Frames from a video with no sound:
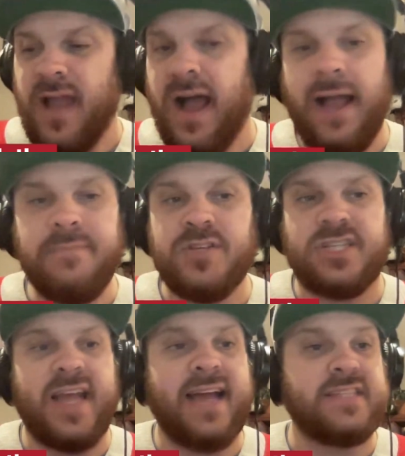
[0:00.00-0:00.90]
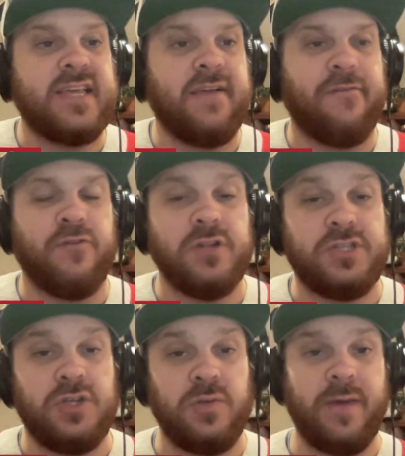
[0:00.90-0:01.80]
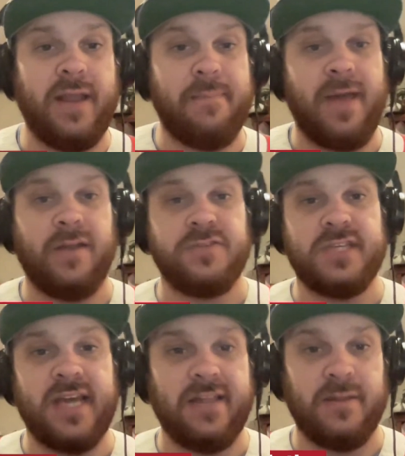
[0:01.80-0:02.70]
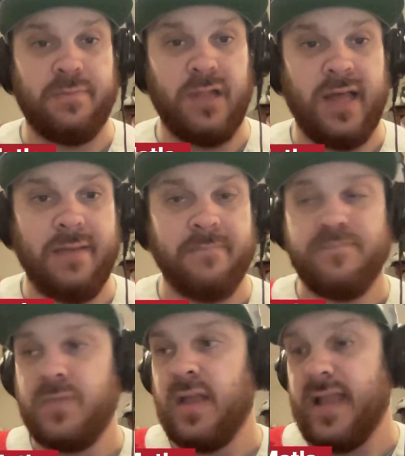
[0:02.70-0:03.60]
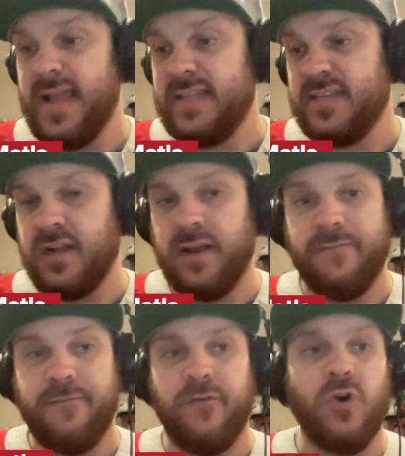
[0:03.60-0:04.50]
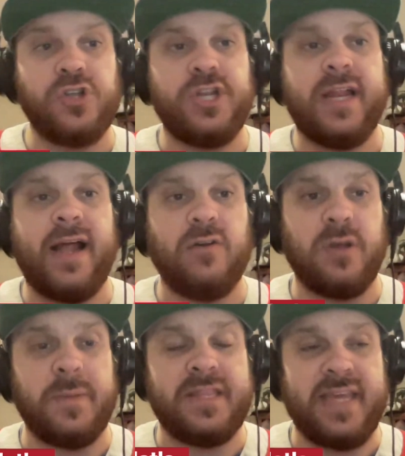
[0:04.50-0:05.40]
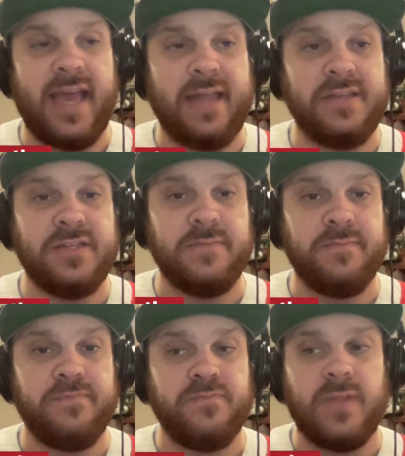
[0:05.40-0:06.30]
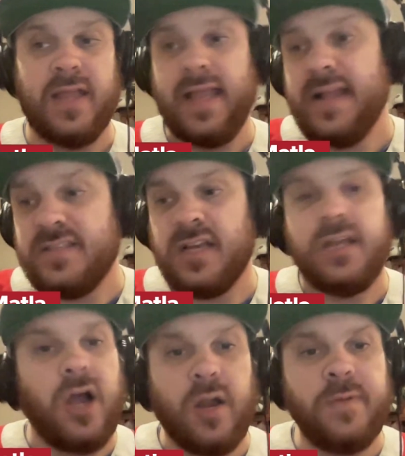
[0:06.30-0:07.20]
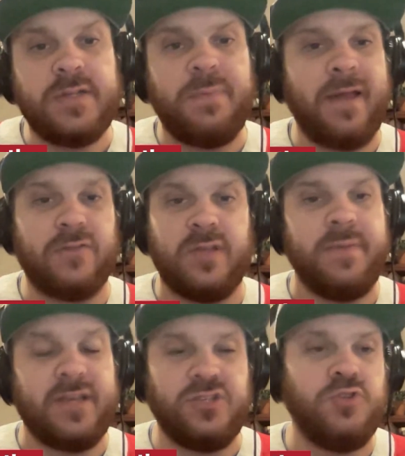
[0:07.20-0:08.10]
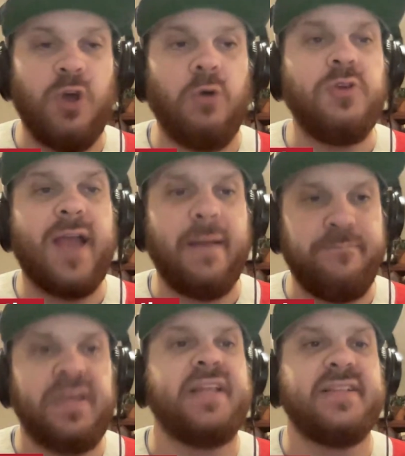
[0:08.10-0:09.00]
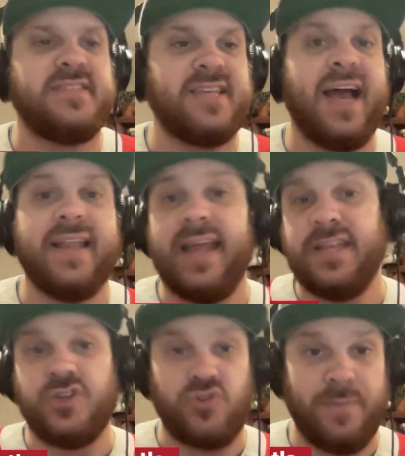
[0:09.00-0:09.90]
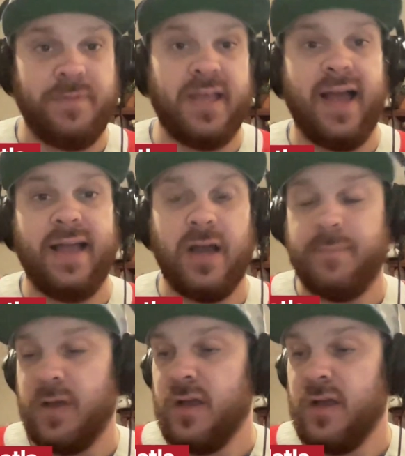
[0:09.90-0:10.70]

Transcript: I'm just asking for a 2-minute penalty on the play. It's an unfortunate outcome at the end. It's a garbage penalty because you know you got beat inside and you tripped the guy up.